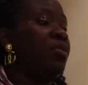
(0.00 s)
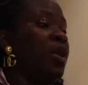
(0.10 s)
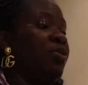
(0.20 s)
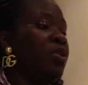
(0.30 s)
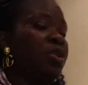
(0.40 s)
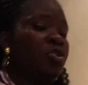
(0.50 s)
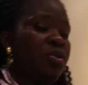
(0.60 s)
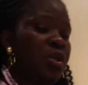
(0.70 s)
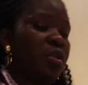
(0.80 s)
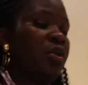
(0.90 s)
I really
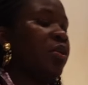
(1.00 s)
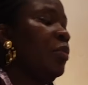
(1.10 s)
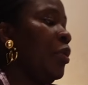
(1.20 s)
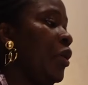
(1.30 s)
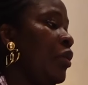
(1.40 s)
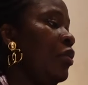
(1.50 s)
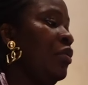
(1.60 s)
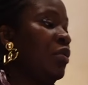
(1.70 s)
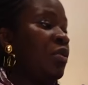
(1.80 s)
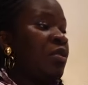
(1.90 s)
don't need that.
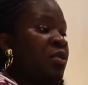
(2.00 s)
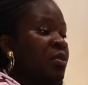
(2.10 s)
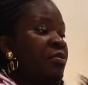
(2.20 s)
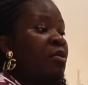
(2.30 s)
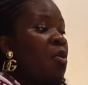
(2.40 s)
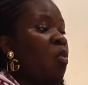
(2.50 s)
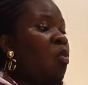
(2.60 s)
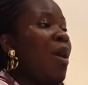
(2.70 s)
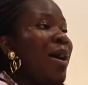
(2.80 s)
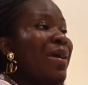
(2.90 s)

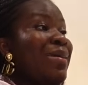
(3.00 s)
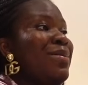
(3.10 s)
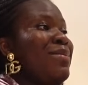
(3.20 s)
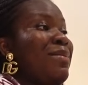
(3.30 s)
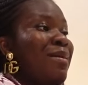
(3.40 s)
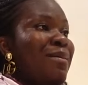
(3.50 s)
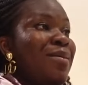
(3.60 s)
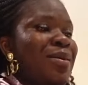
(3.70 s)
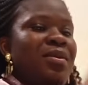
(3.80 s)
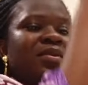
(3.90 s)
Why
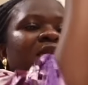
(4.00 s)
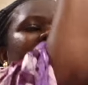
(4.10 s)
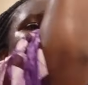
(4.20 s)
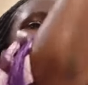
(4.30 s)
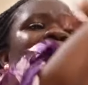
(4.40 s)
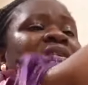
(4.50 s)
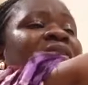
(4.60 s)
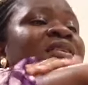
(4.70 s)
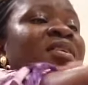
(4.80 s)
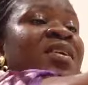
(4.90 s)
not?
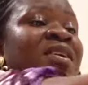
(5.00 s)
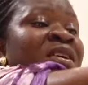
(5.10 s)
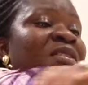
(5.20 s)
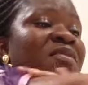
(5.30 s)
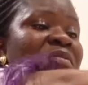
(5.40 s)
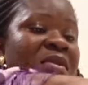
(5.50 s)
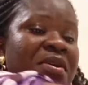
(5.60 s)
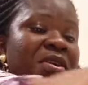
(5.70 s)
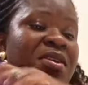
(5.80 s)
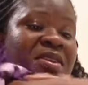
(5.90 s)

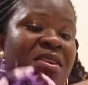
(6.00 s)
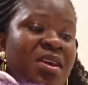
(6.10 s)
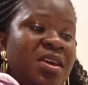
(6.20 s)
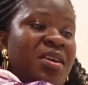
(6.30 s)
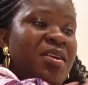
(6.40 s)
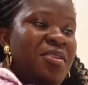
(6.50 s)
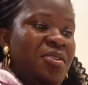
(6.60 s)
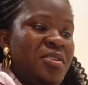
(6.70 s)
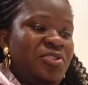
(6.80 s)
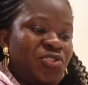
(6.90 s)
Why not?
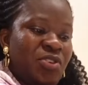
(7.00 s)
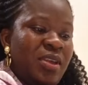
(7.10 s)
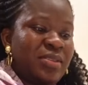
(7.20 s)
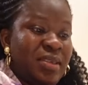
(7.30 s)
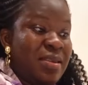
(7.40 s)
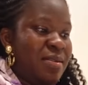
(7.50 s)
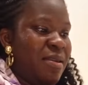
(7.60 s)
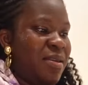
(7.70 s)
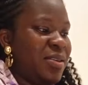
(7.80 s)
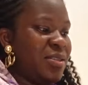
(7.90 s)
Just in
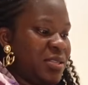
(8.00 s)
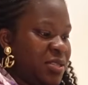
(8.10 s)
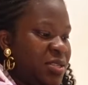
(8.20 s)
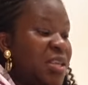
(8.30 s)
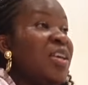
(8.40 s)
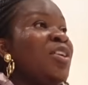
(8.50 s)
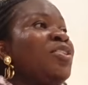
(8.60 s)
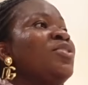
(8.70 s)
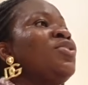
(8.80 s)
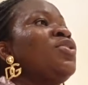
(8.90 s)

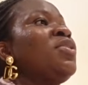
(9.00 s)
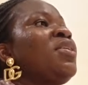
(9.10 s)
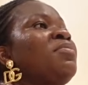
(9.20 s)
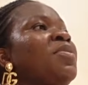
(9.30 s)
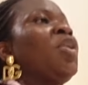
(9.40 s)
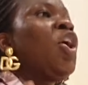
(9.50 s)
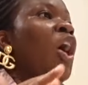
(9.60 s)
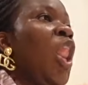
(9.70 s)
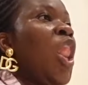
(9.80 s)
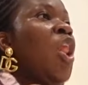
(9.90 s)
case. I'm
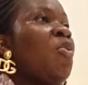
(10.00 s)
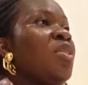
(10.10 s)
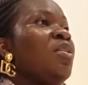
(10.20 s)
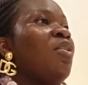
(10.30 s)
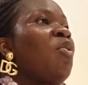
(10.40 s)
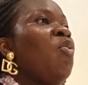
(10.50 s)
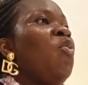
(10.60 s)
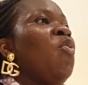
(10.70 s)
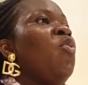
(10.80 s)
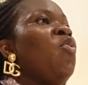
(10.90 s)
loving the door.
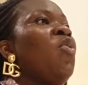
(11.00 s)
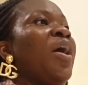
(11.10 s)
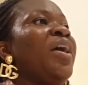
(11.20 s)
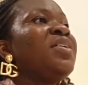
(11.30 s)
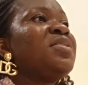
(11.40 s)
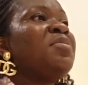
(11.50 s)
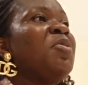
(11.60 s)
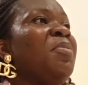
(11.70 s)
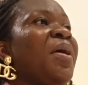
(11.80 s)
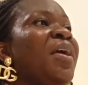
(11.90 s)
Oh, I got some
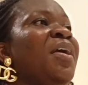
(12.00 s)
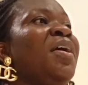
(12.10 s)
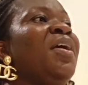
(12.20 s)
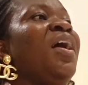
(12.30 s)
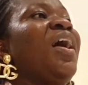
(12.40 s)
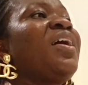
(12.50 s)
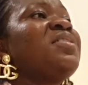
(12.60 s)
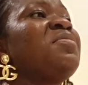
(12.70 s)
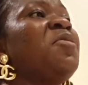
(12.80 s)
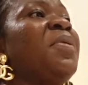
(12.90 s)
on my. I got
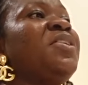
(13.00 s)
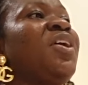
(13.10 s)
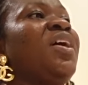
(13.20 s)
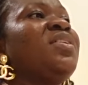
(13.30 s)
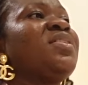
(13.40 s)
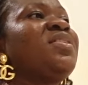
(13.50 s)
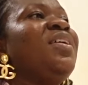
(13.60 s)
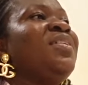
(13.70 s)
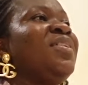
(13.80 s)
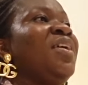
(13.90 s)
some on my dress.